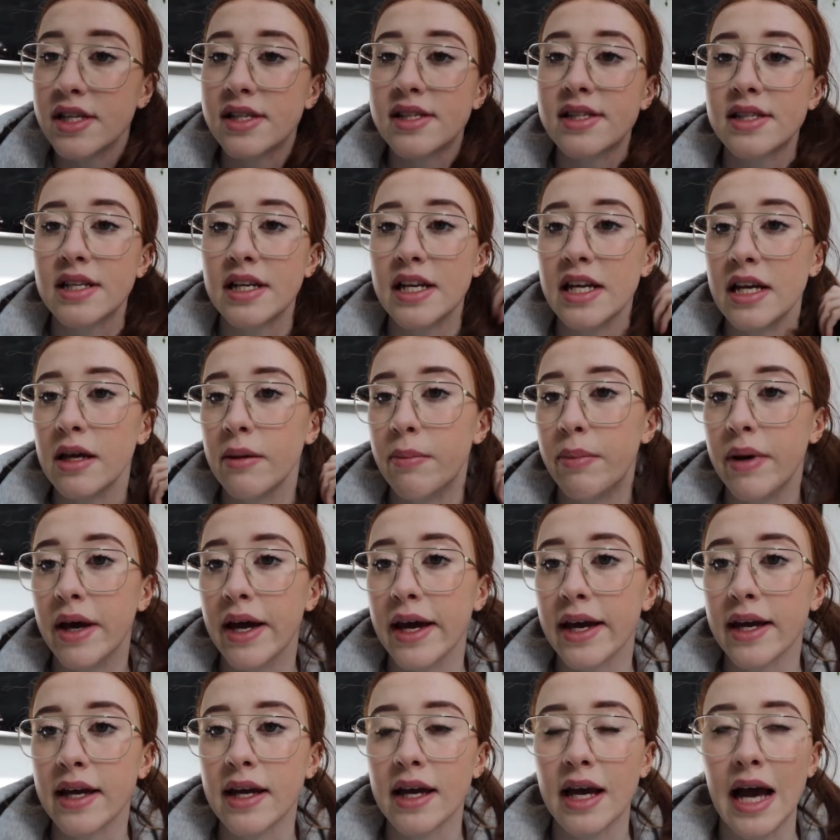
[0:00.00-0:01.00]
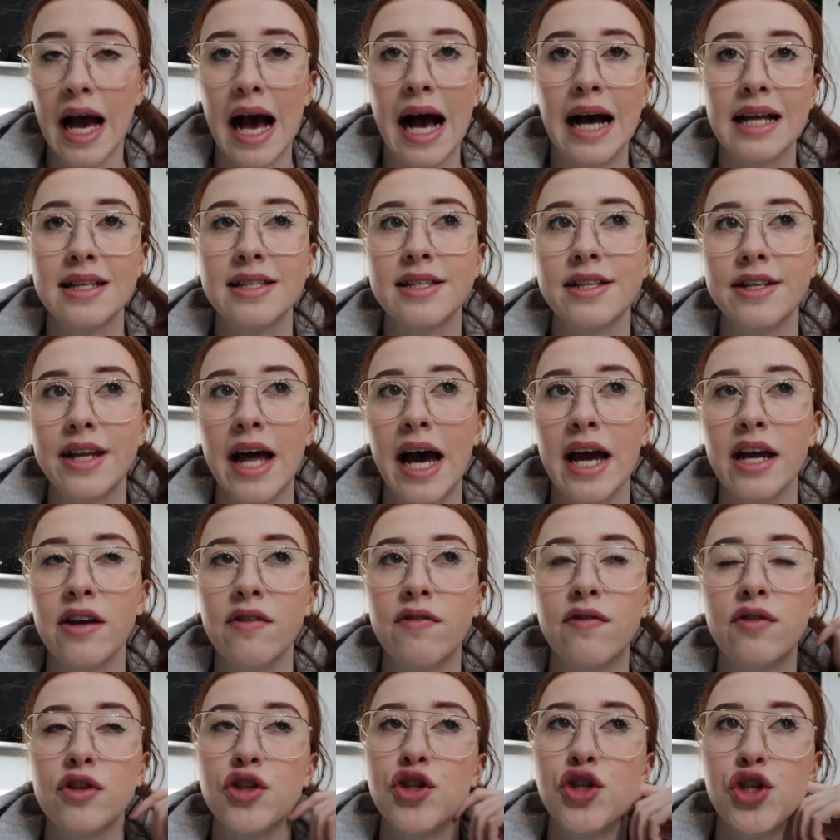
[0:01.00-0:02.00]
to sleeping at night
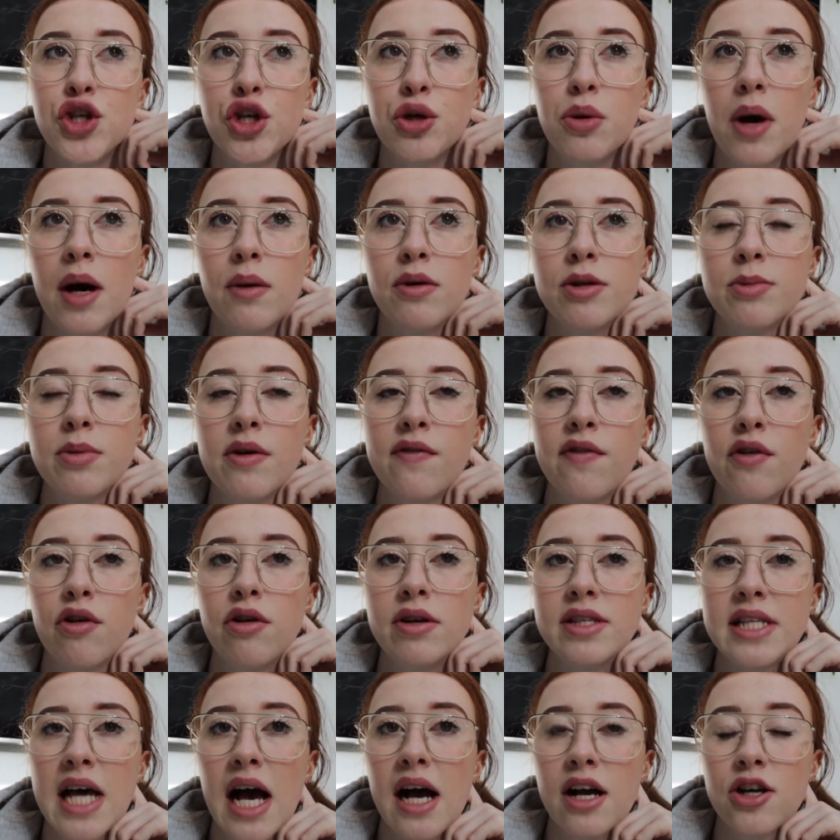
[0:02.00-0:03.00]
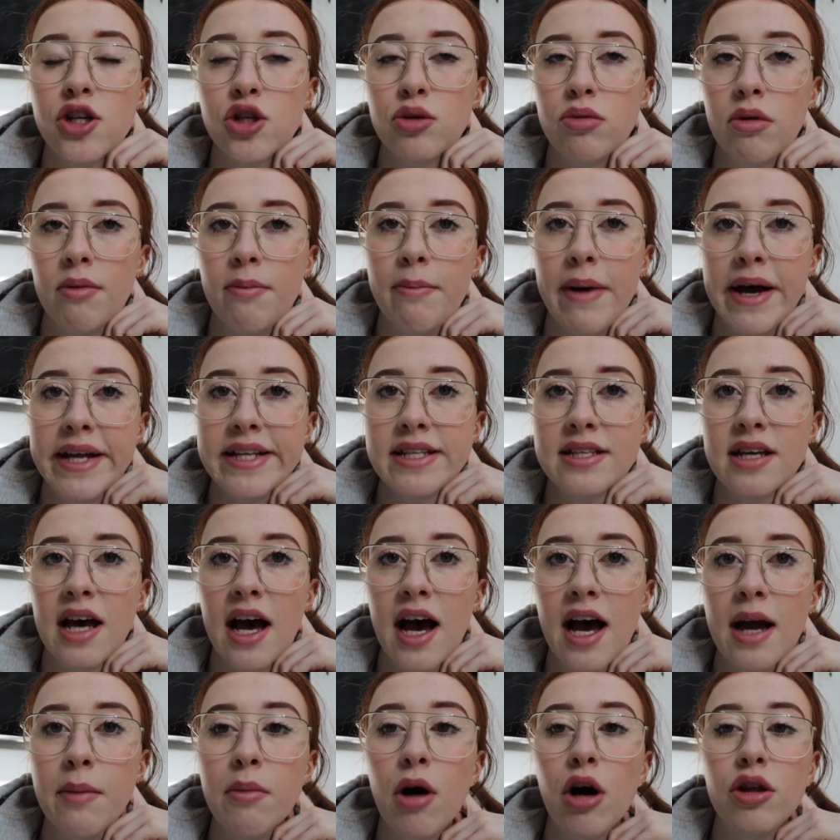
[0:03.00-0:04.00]
for 2 hours before his actual
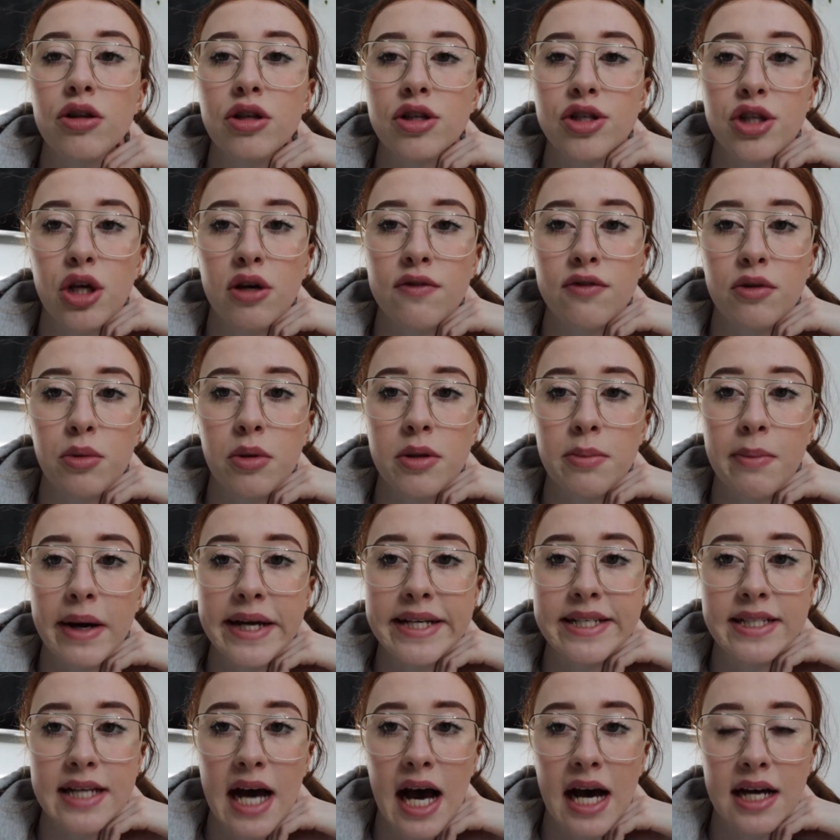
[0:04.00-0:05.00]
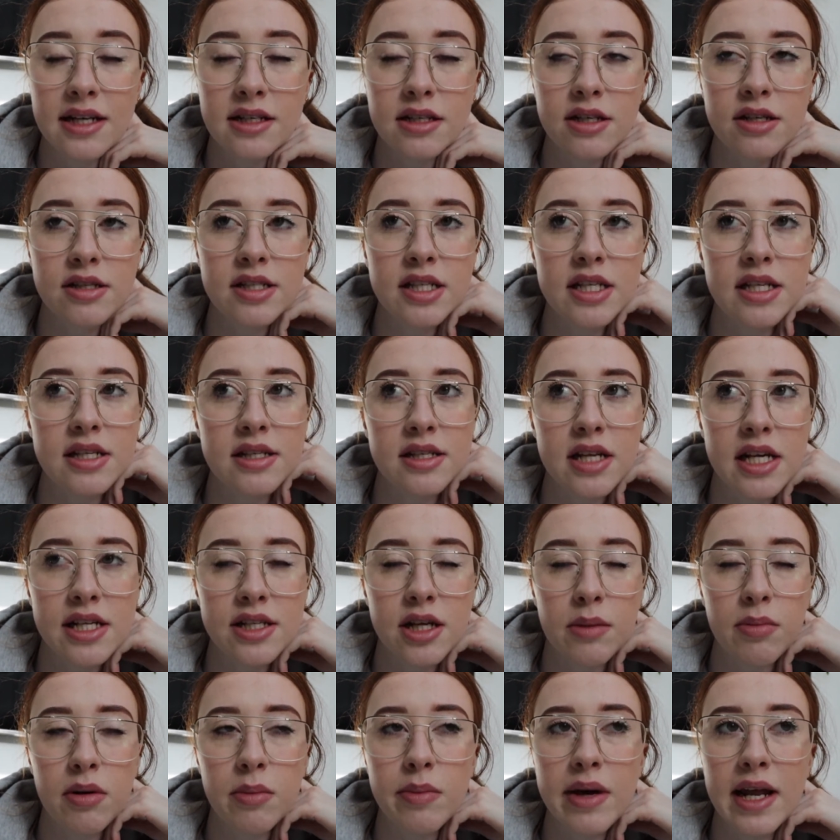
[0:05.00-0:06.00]
bedtime on the sofa with my dad because he stays
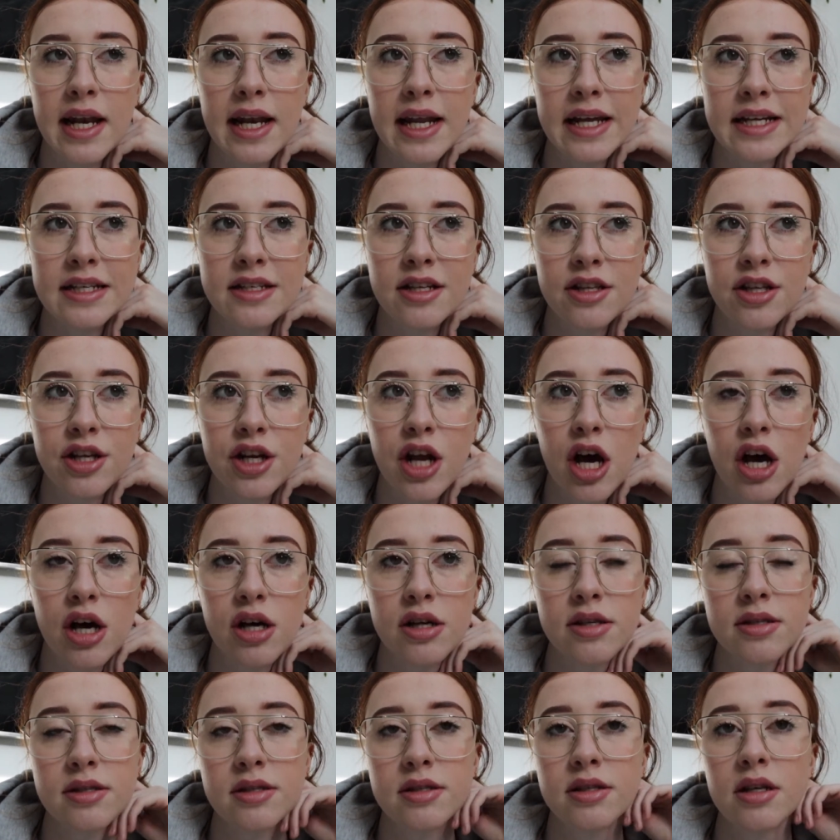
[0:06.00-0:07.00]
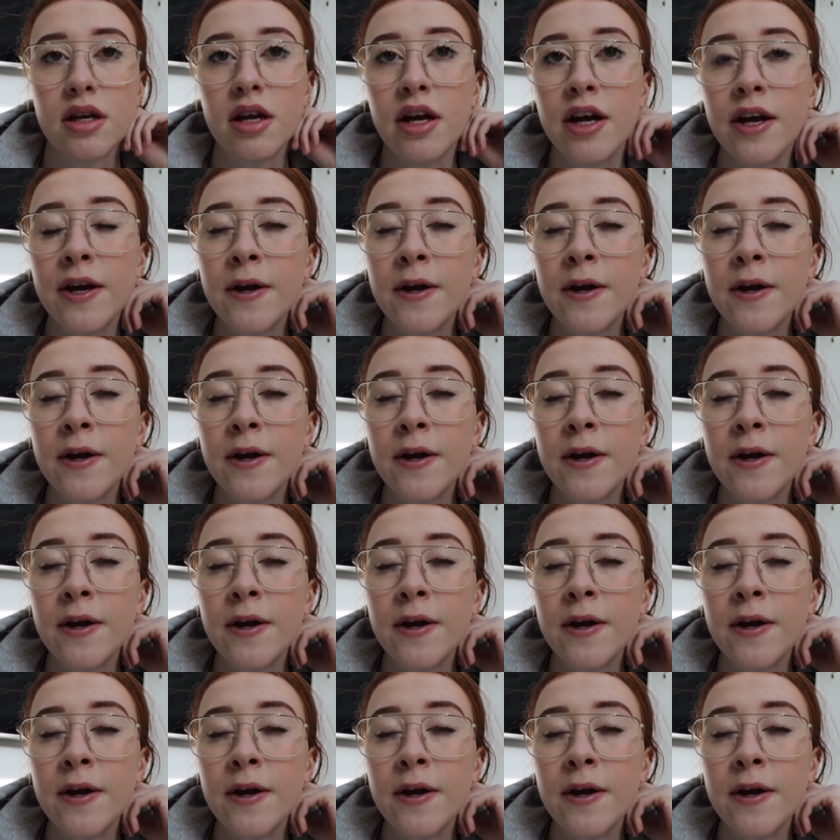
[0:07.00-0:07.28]
up a bit later than us.